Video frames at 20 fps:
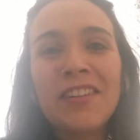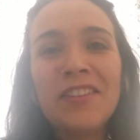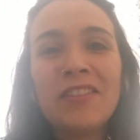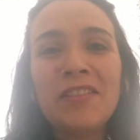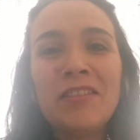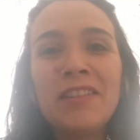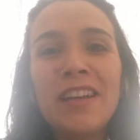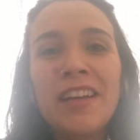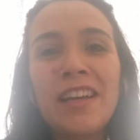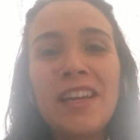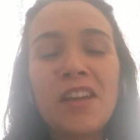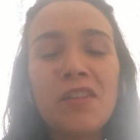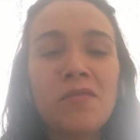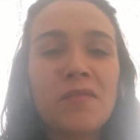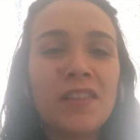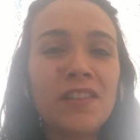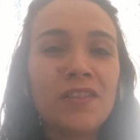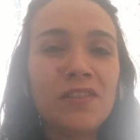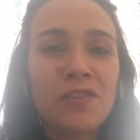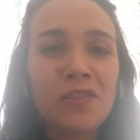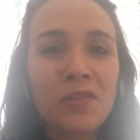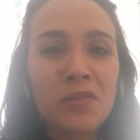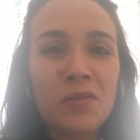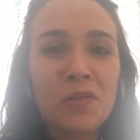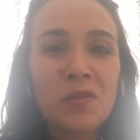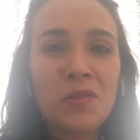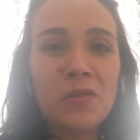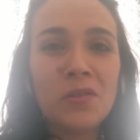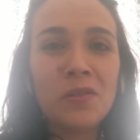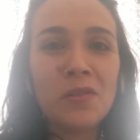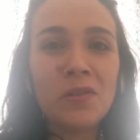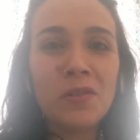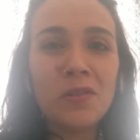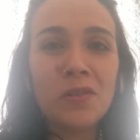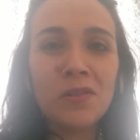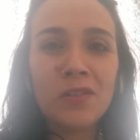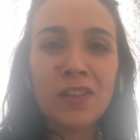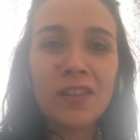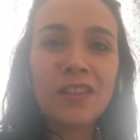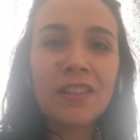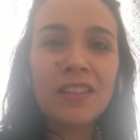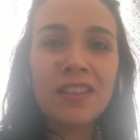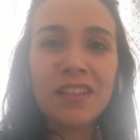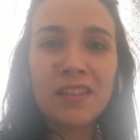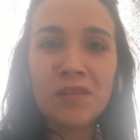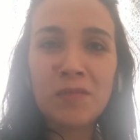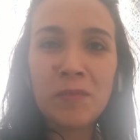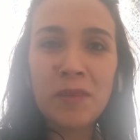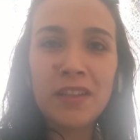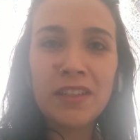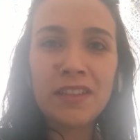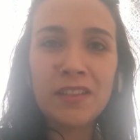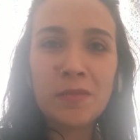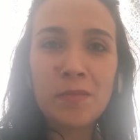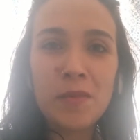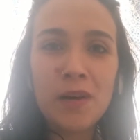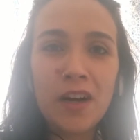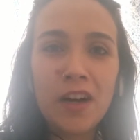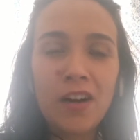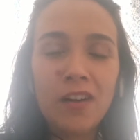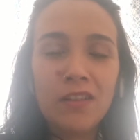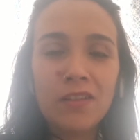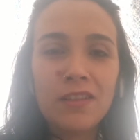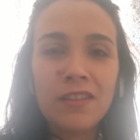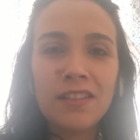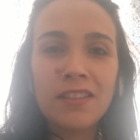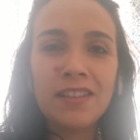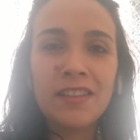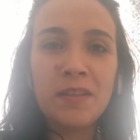Today I want to talk a little bit about